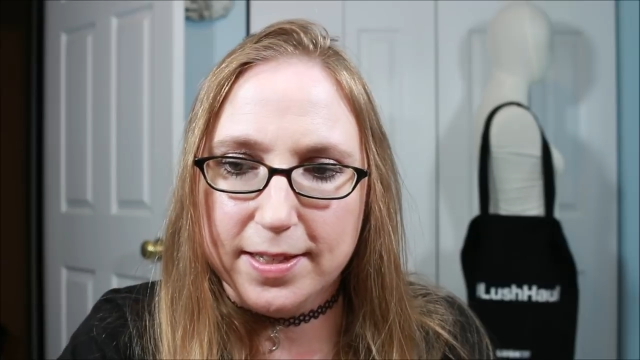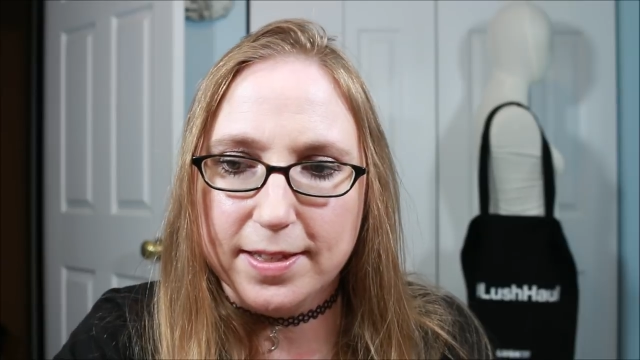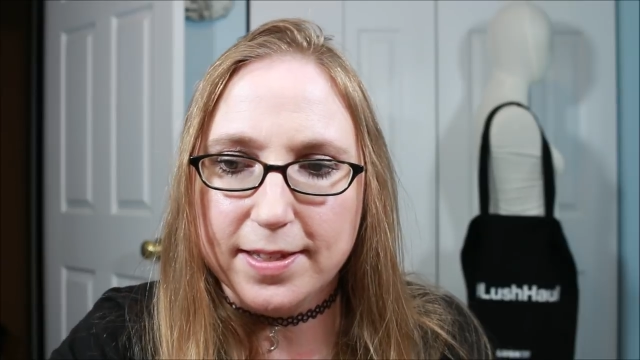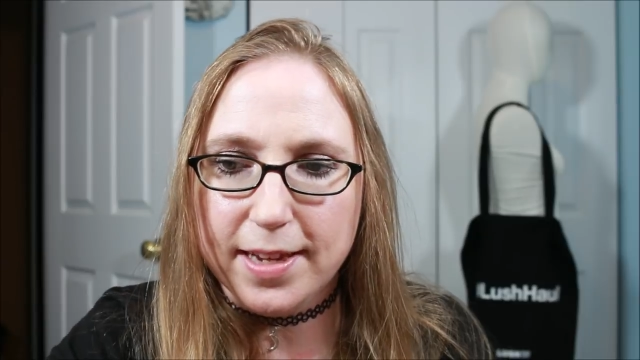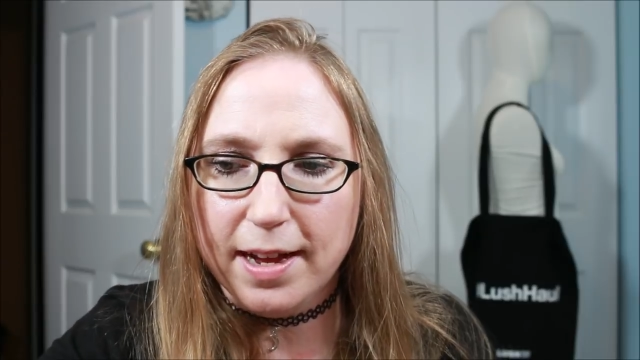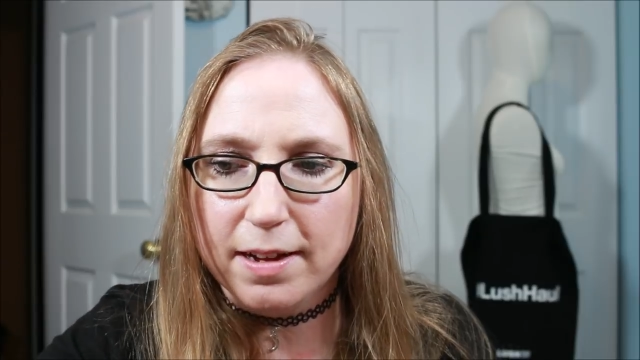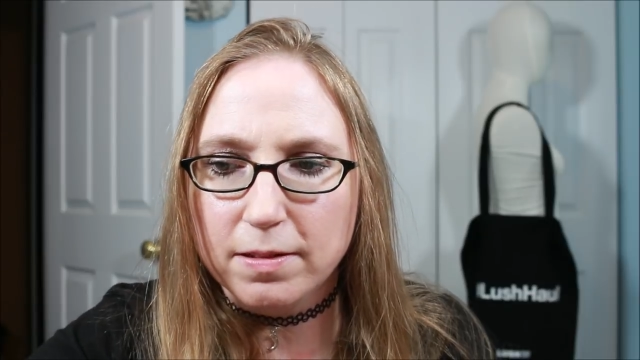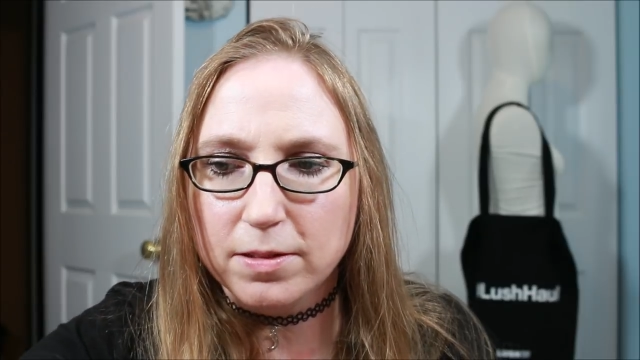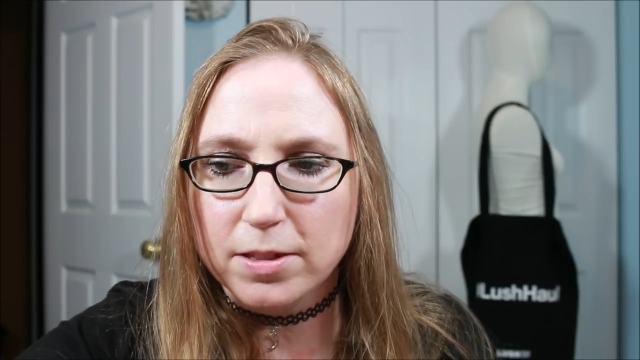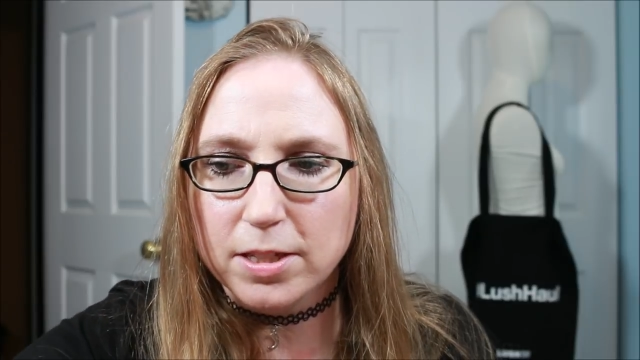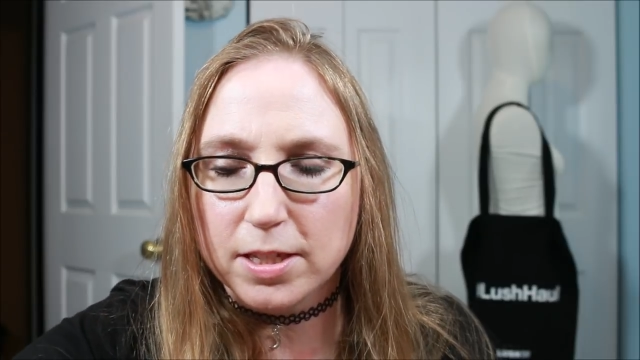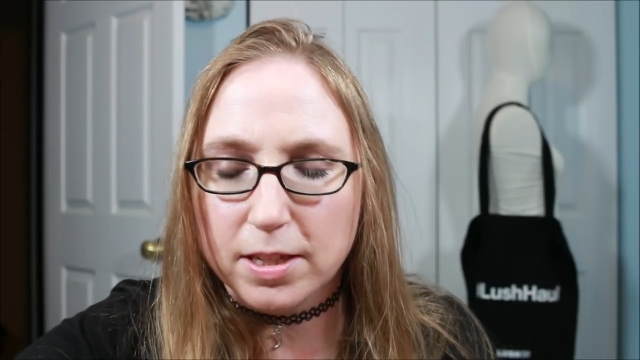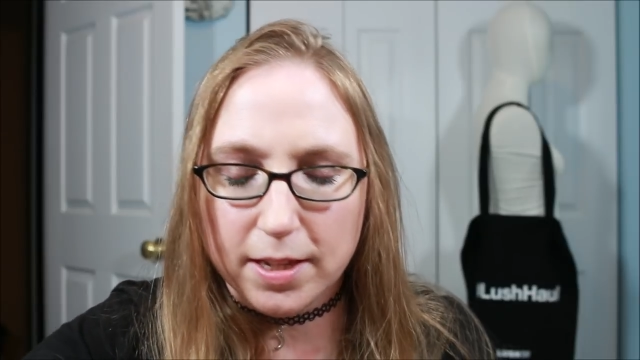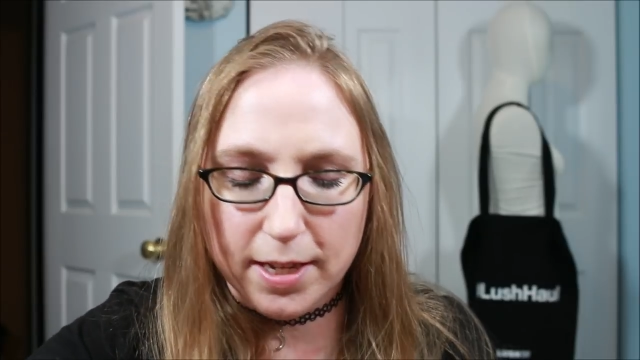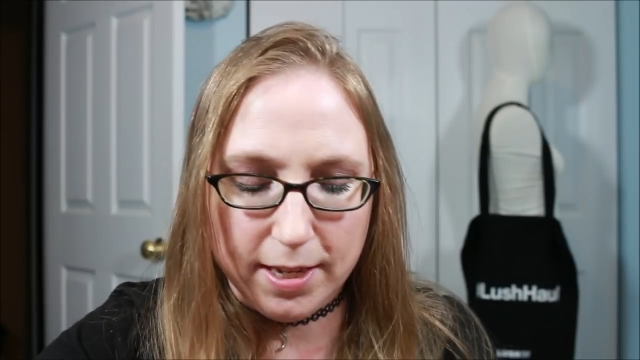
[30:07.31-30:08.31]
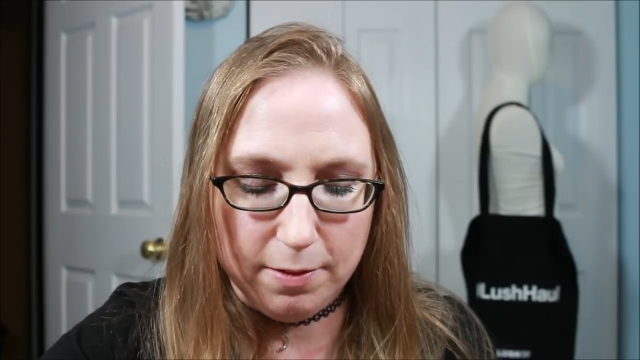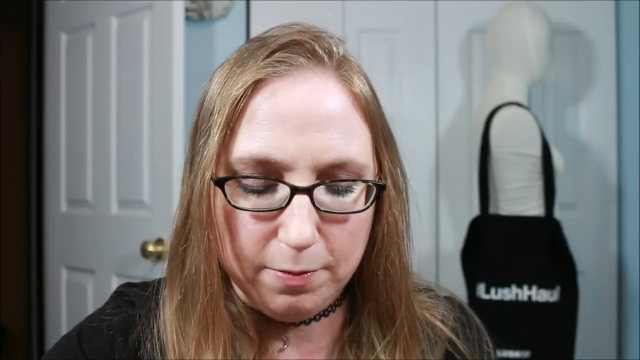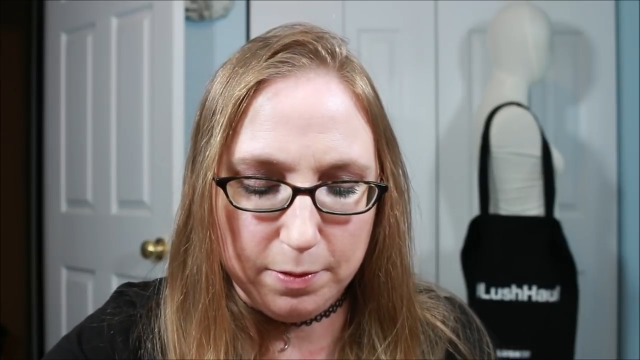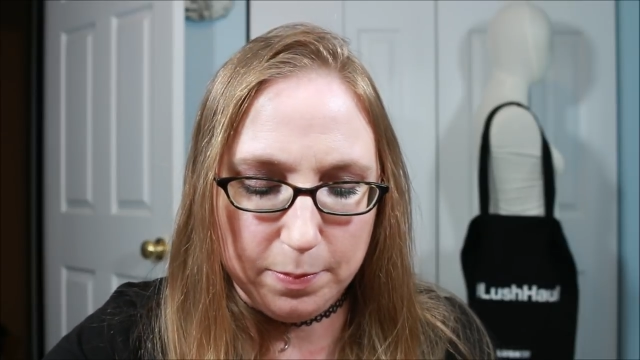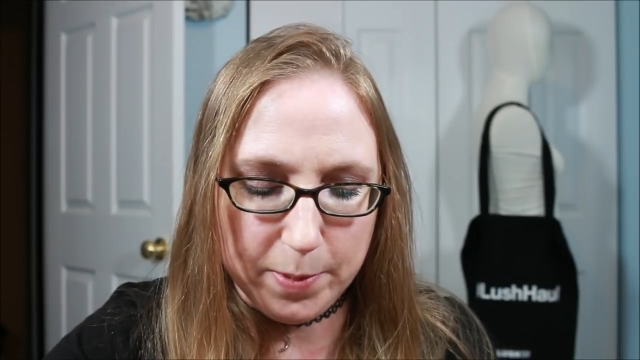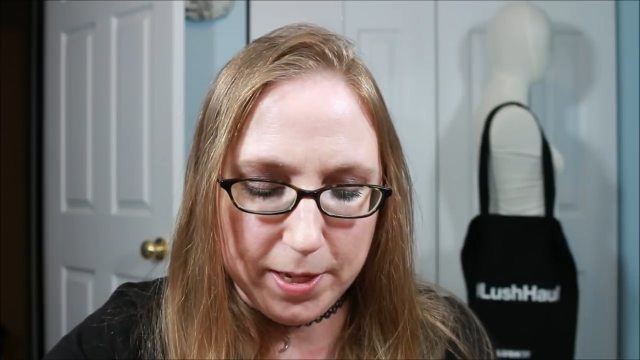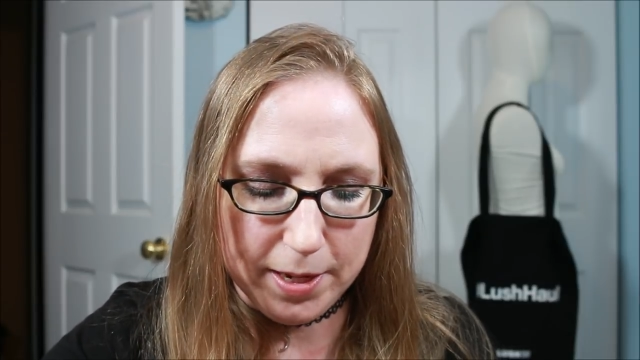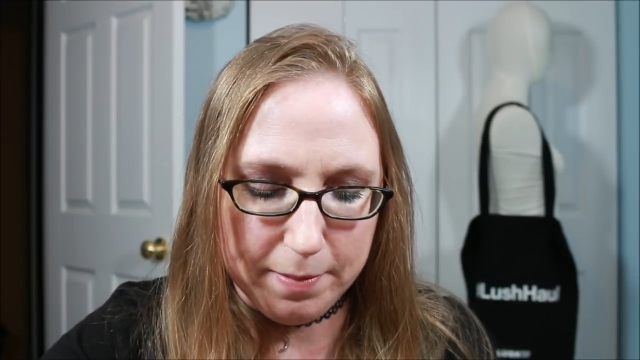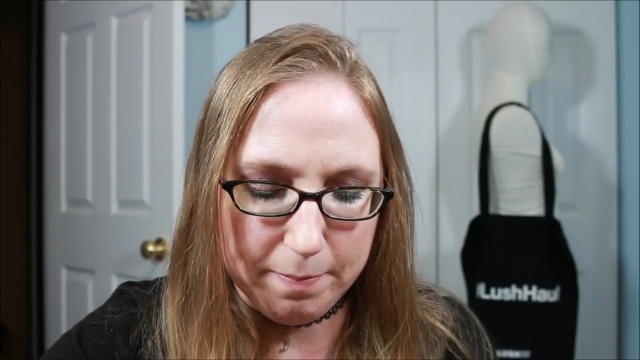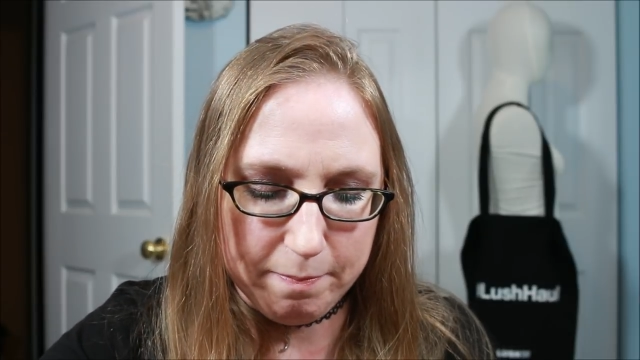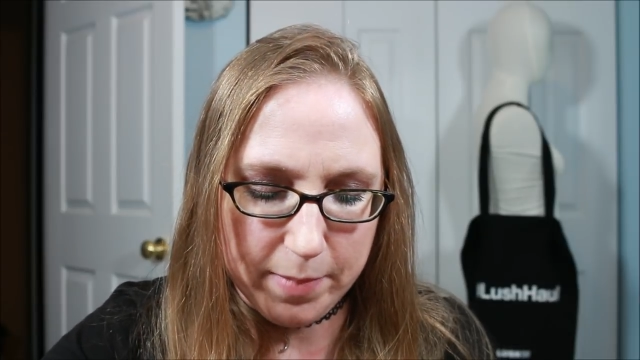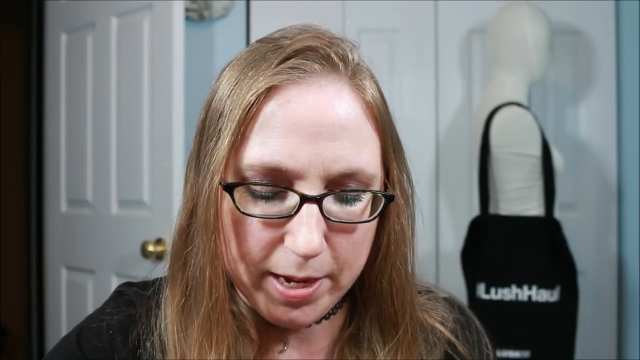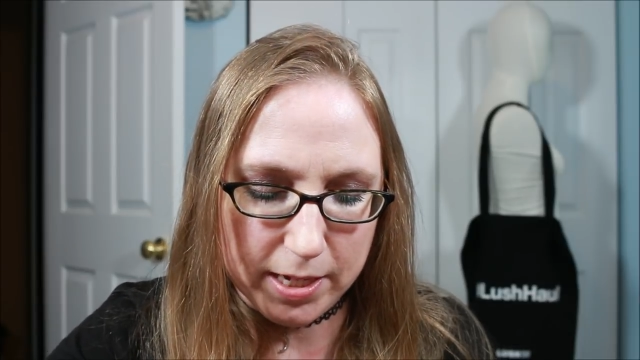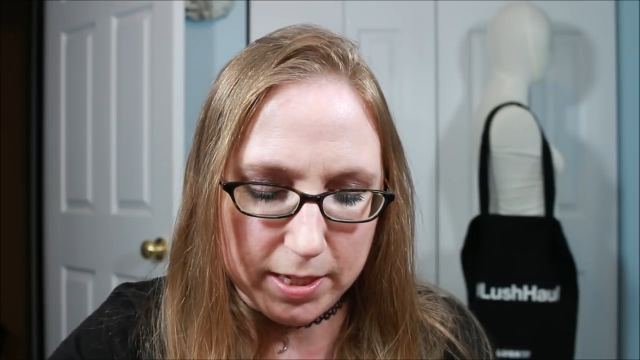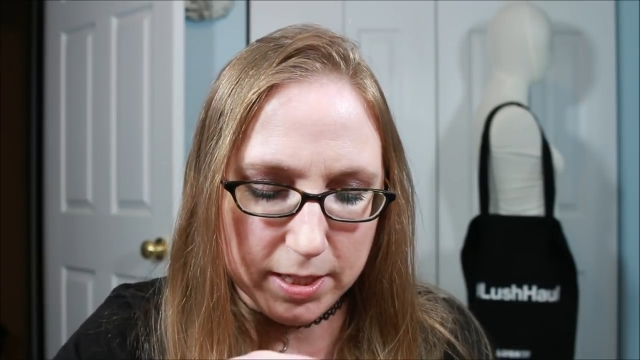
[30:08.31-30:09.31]
It sounds like it would be
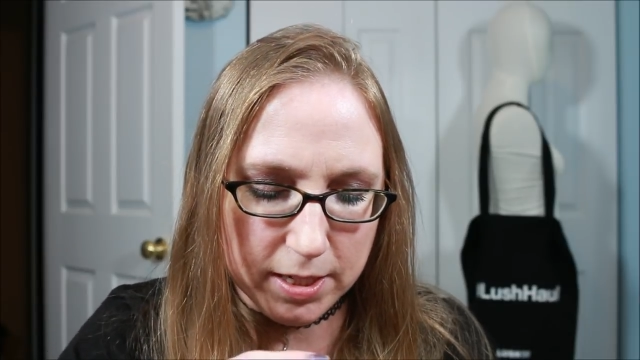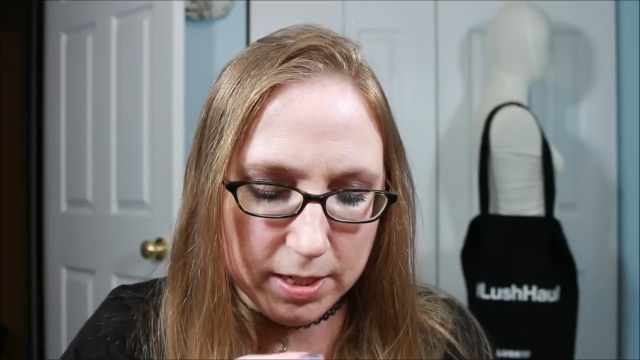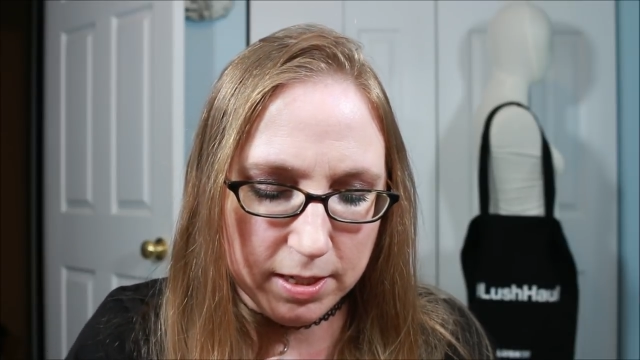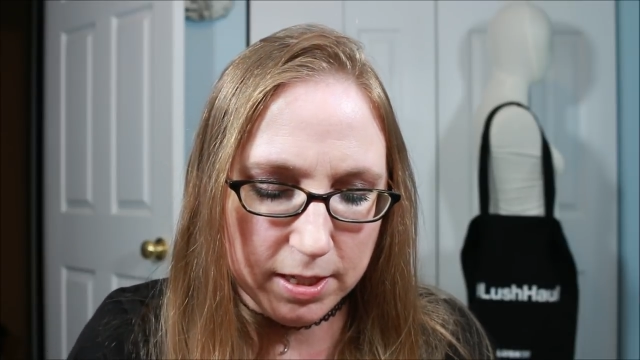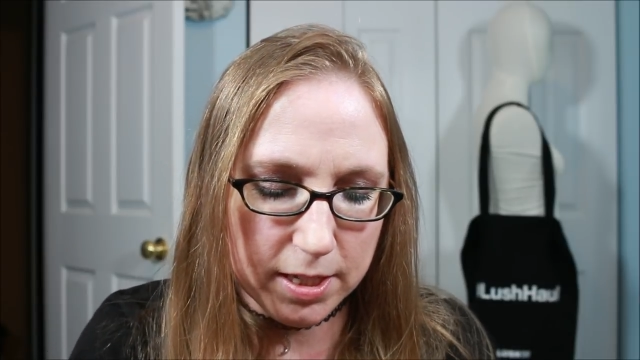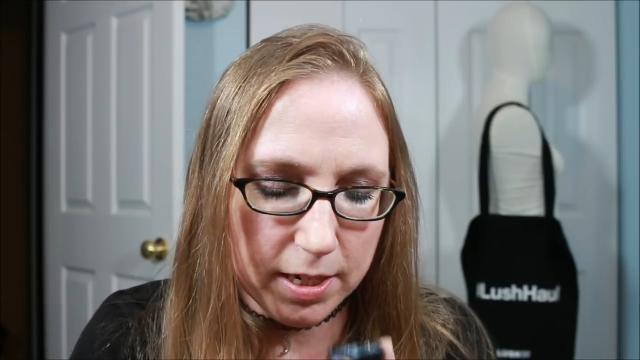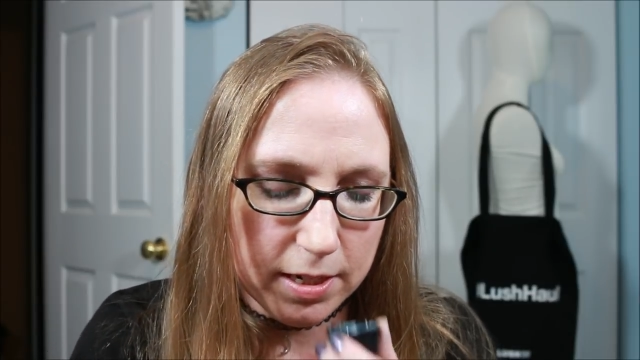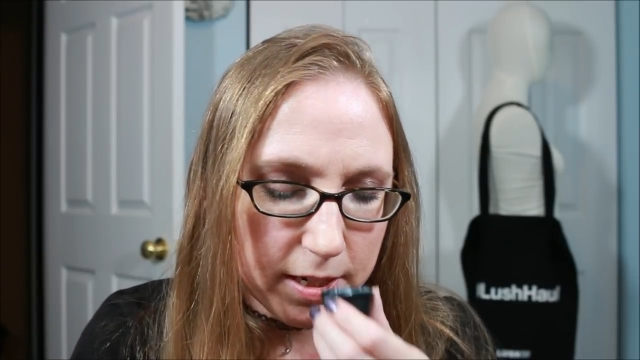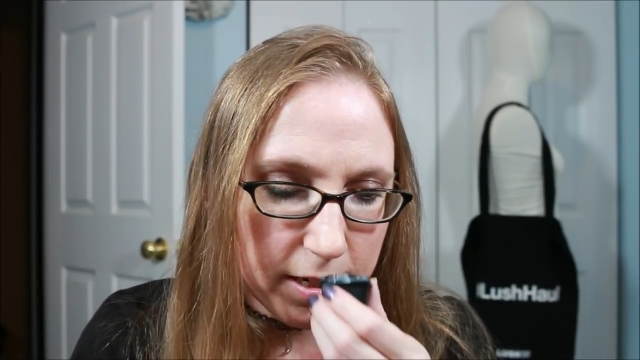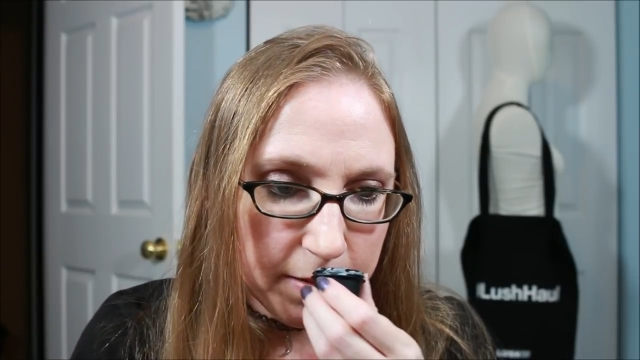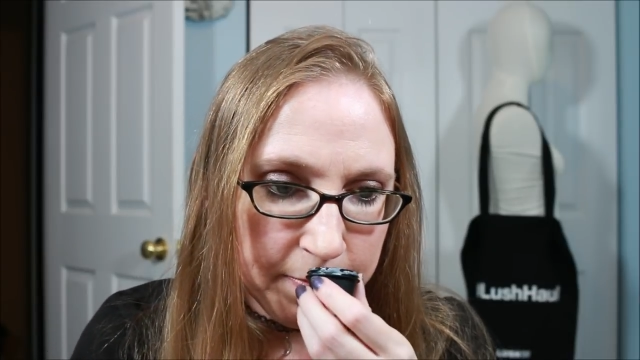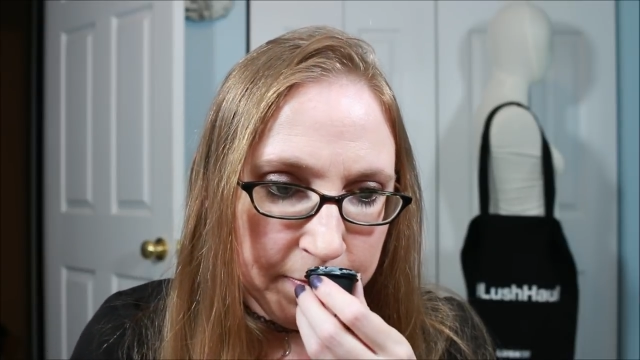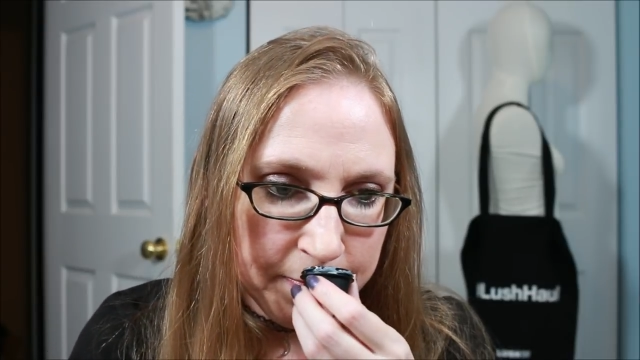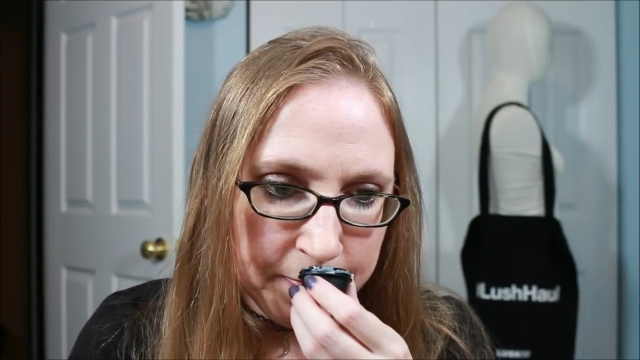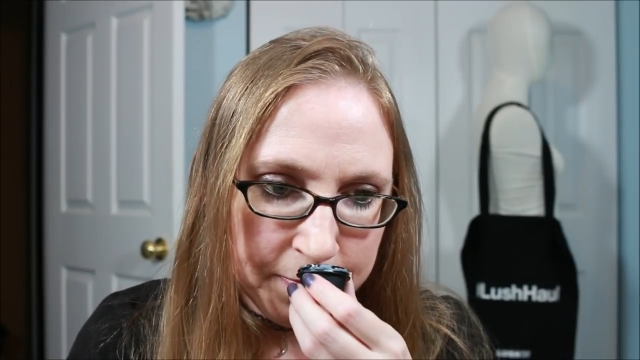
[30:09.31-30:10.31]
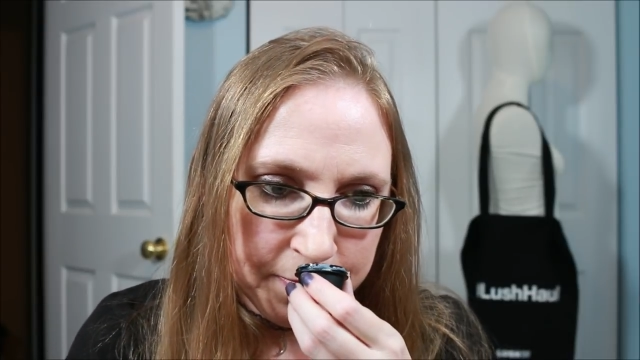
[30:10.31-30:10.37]
amazing scented,